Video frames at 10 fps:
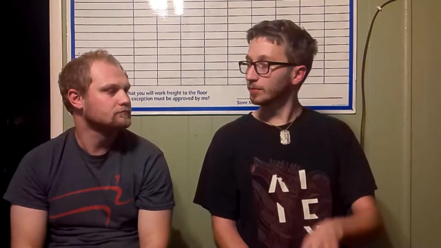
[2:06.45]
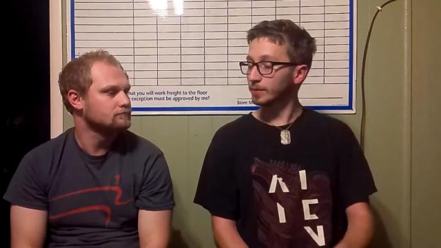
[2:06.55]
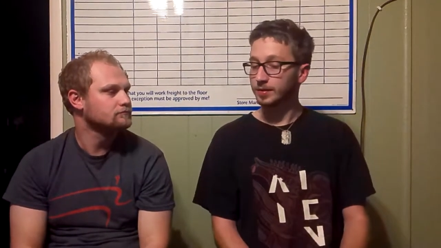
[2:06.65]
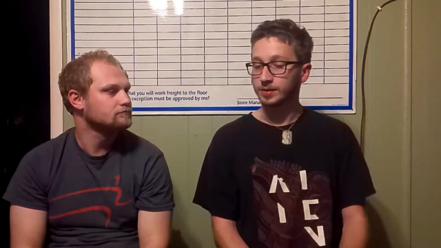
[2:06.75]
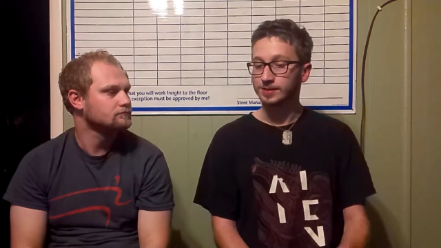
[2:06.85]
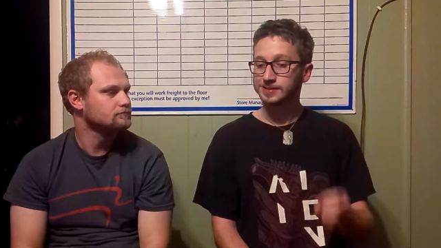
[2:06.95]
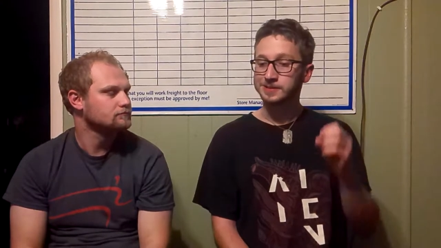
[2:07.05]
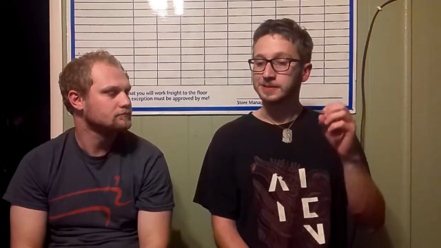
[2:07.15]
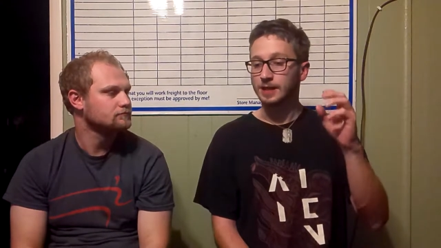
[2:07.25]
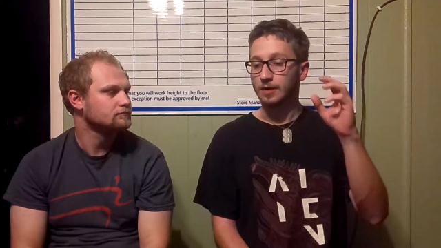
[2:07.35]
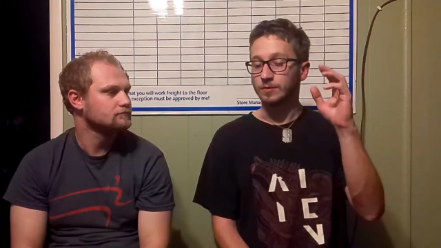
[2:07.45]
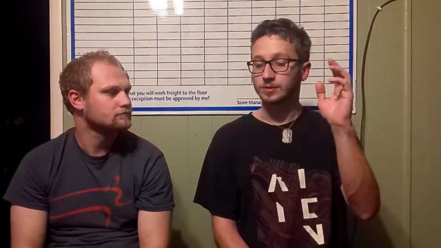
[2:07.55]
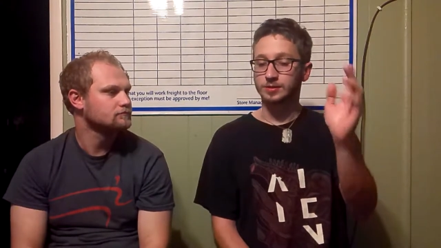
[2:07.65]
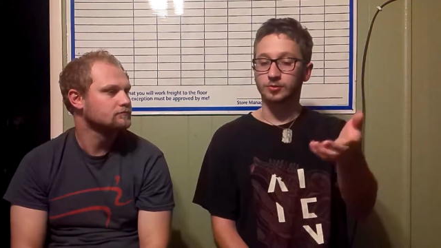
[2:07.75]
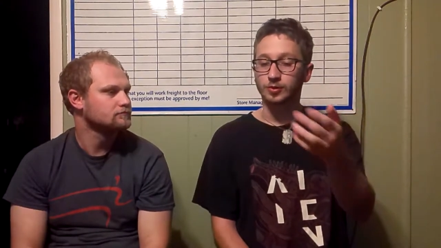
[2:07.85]
Speaker 1: Prometheus, that
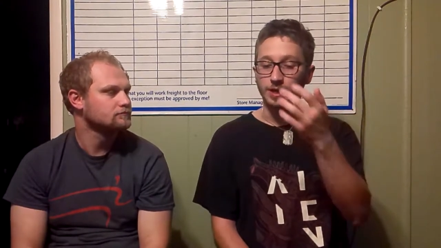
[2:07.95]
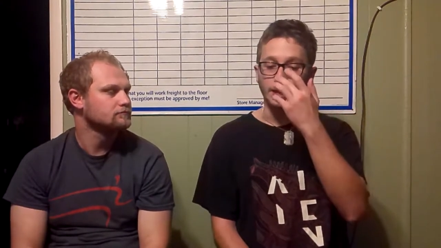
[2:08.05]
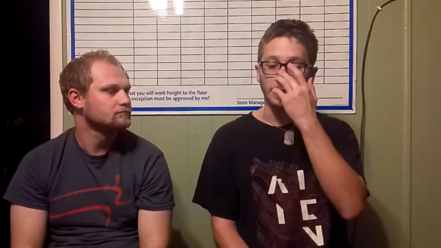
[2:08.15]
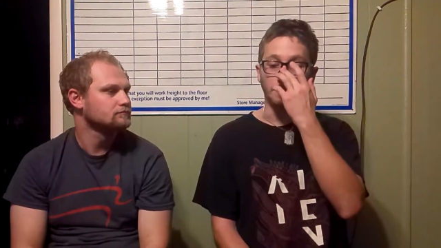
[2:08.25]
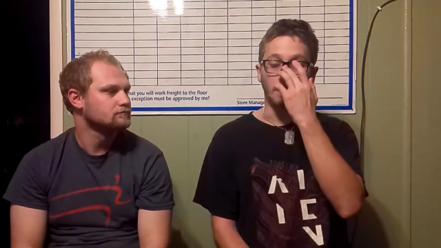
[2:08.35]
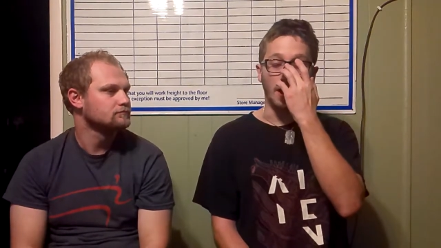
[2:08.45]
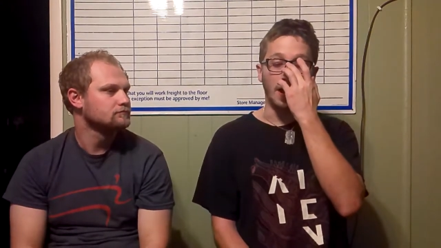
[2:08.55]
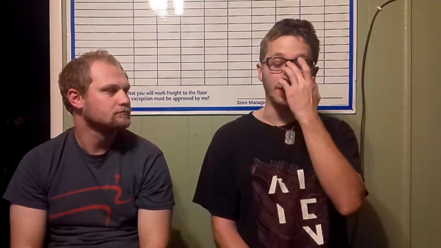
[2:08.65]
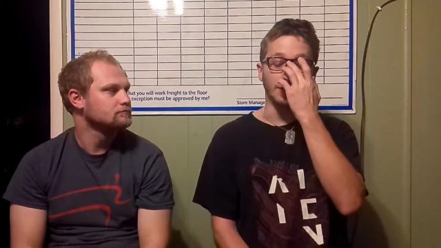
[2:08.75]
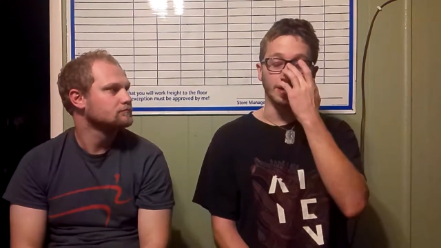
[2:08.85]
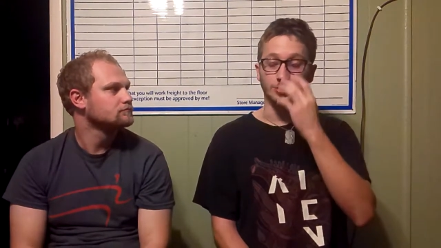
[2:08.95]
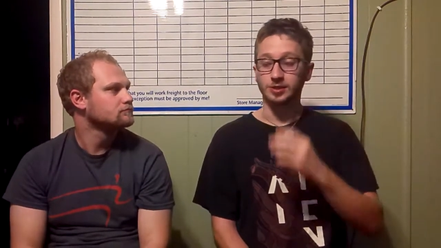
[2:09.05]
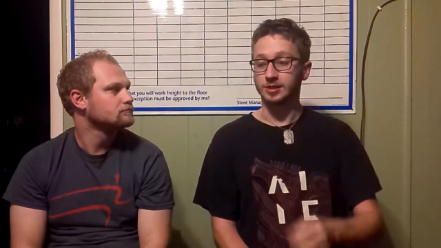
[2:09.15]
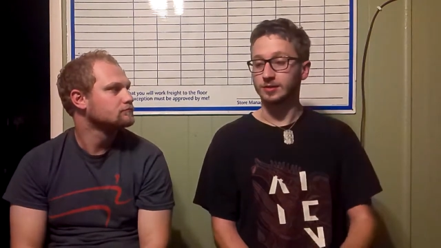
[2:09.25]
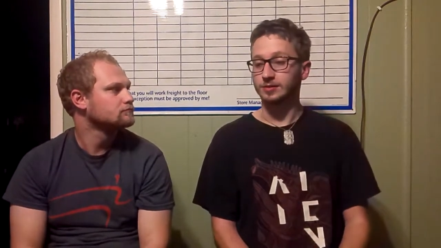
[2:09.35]
was created by the
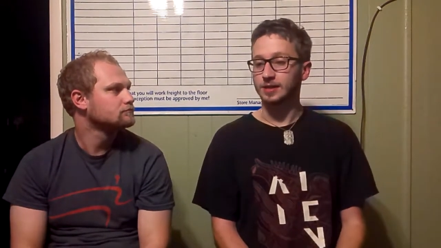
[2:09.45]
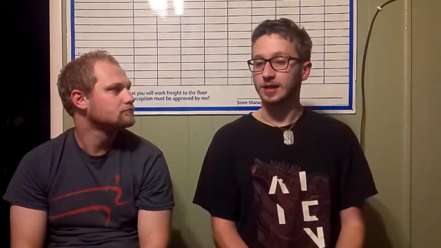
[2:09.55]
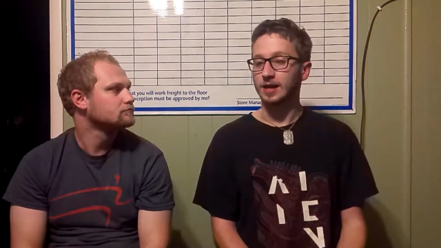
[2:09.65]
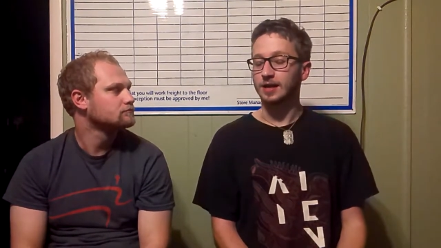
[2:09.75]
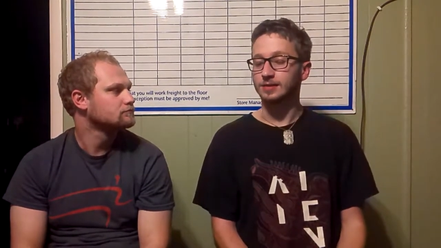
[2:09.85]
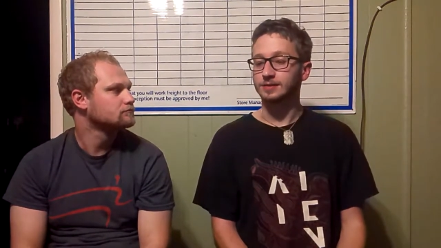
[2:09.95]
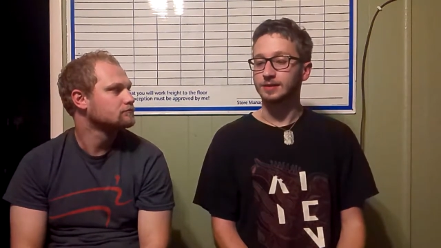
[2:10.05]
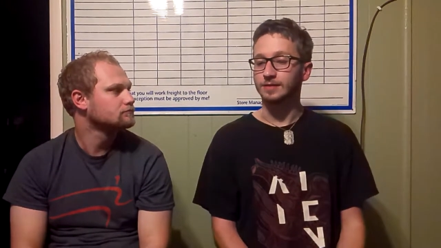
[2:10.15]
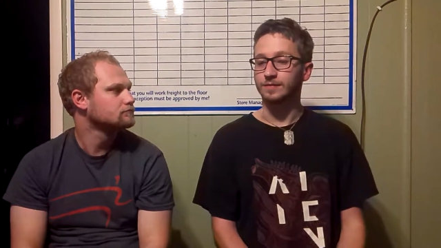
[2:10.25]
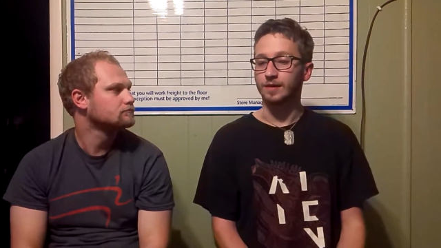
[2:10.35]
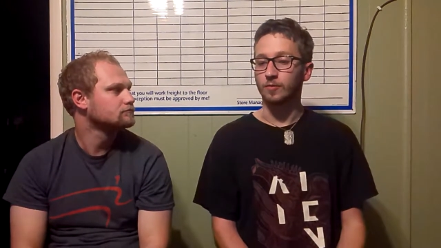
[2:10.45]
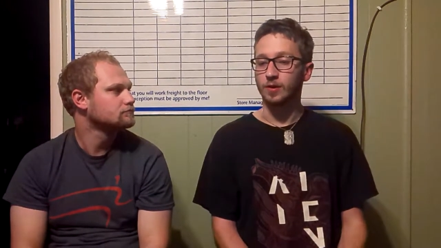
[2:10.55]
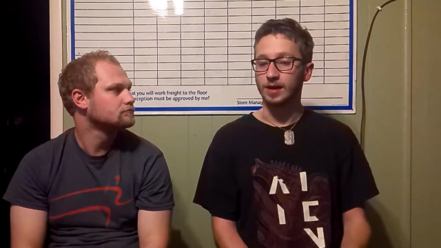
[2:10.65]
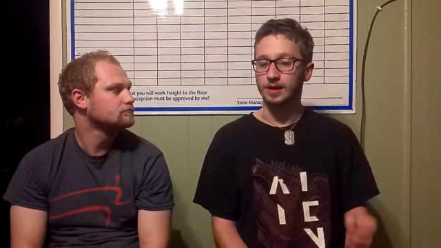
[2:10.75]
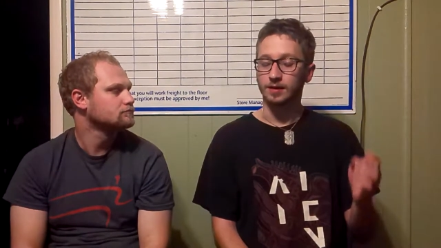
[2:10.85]
engineers as if a
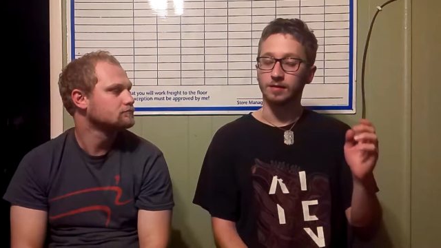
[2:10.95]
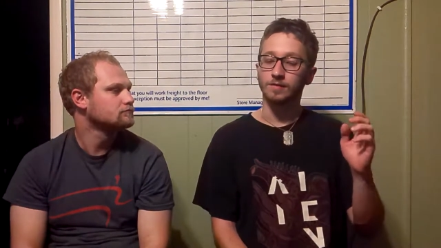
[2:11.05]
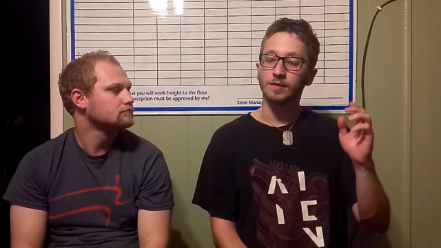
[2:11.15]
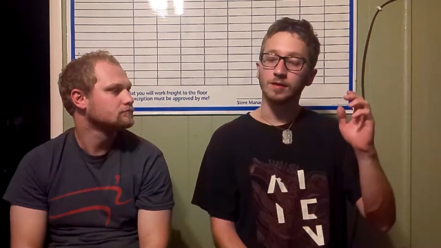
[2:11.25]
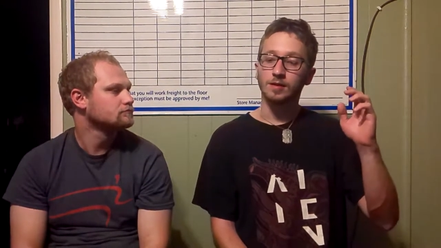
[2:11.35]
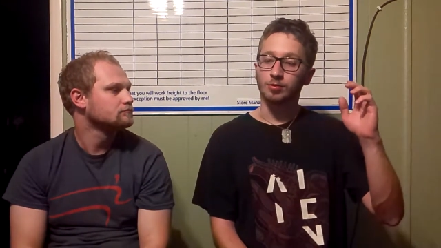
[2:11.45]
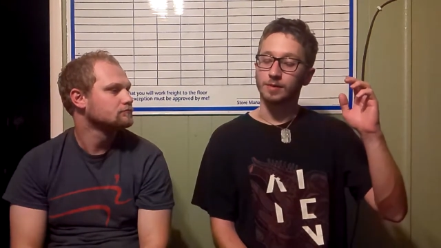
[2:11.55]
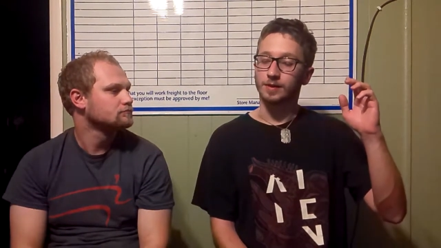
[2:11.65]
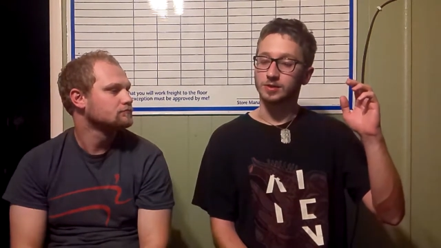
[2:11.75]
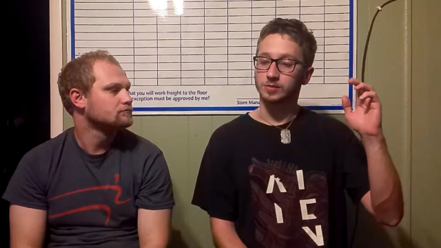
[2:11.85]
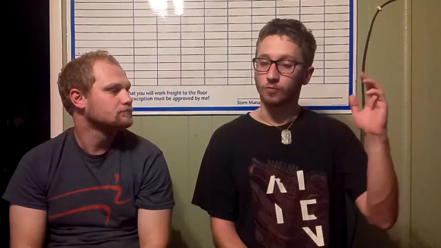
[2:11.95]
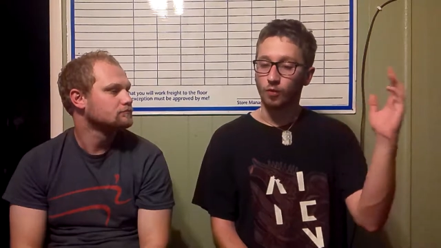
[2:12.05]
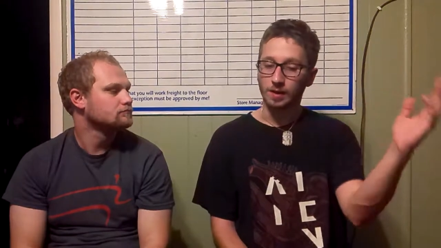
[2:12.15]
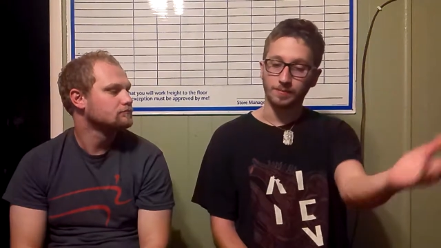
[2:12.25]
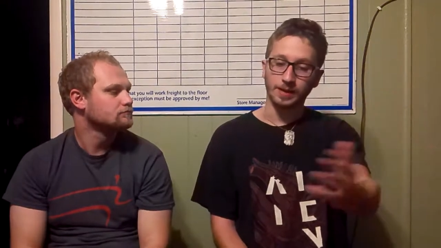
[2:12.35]
way of pretty much
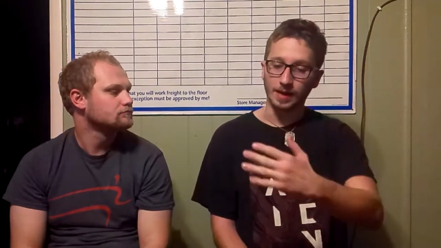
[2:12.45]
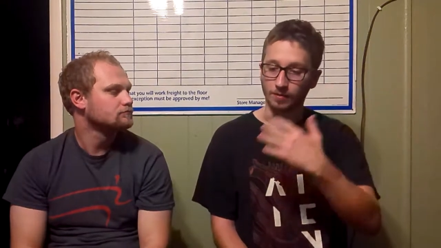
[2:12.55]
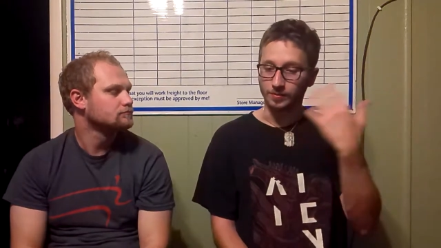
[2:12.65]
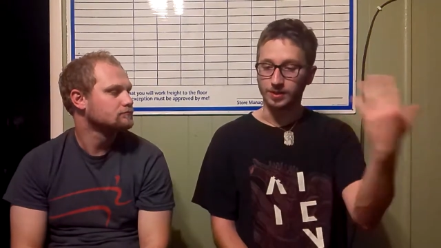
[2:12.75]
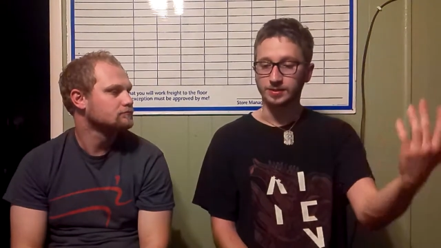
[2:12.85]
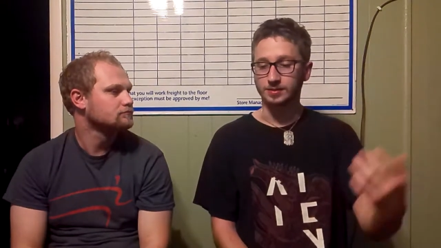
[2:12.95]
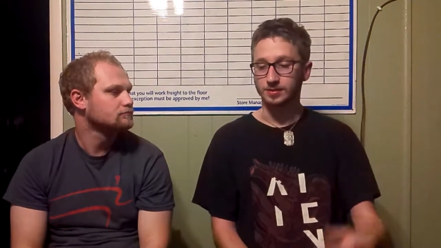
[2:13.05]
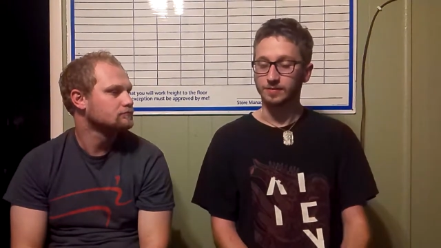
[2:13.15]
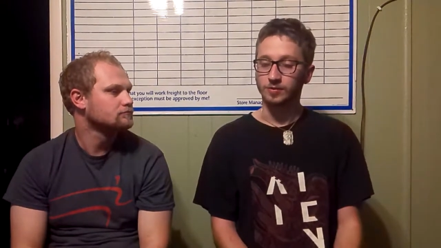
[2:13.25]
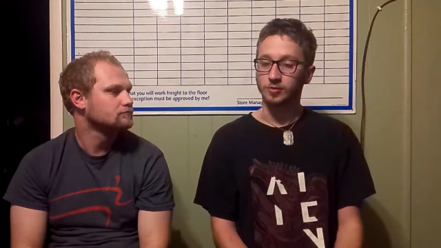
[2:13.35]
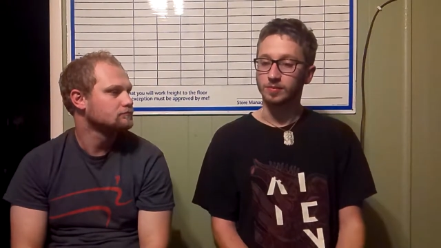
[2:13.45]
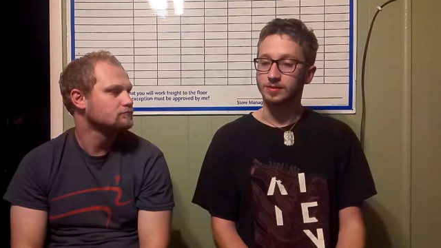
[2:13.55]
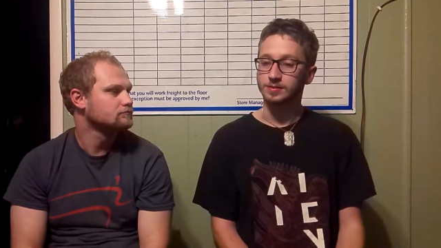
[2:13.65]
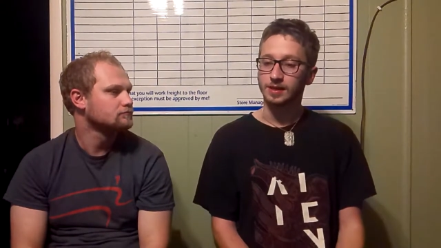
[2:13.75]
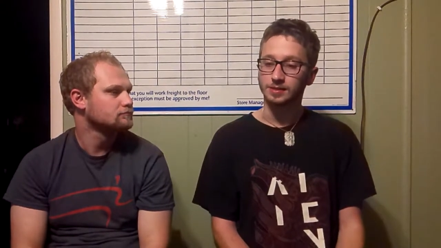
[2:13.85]
wiping out the existence of
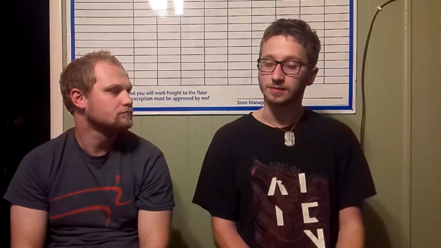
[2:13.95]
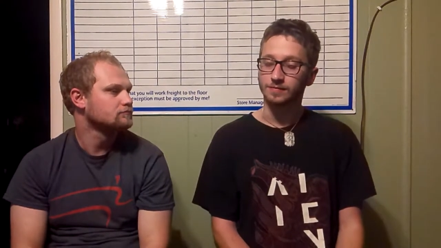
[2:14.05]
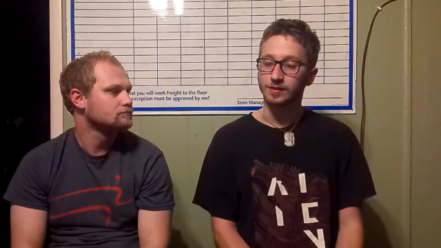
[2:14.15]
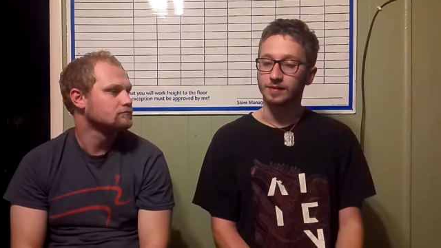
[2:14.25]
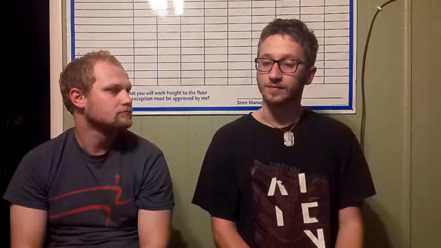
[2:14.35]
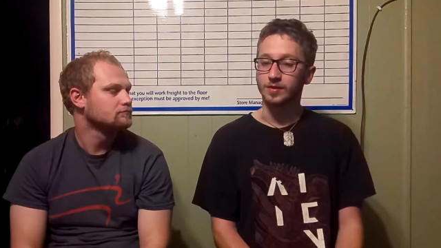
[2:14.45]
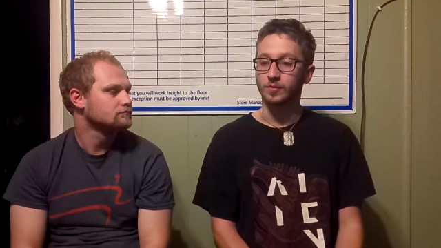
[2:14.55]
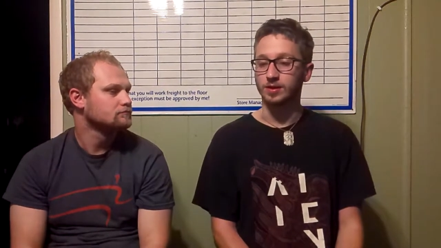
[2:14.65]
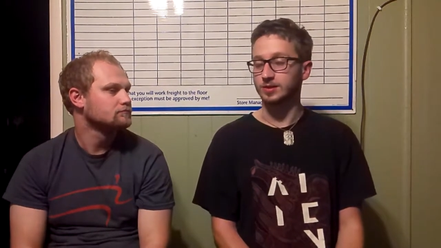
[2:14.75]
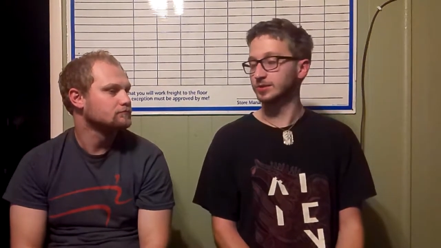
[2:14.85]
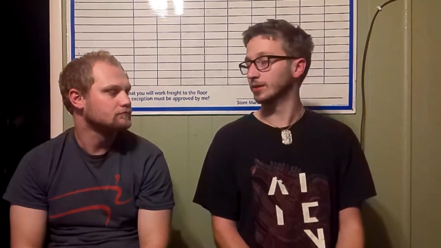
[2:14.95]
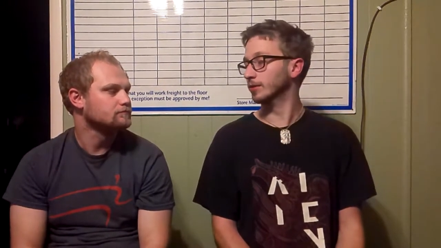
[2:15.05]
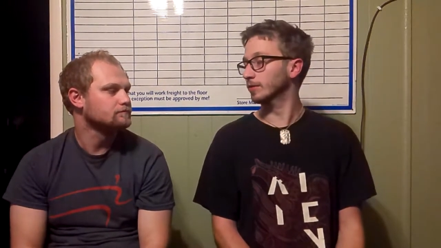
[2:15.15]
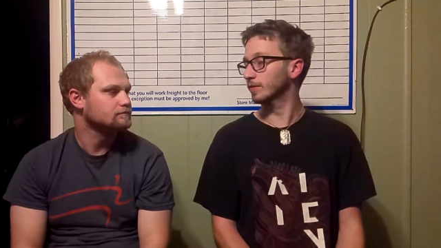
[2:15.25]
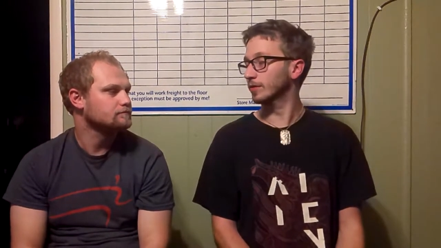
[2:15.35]
humans, as if if they wanted to start
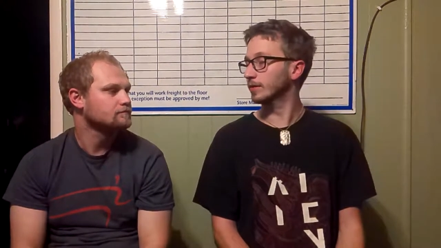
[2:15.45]
over or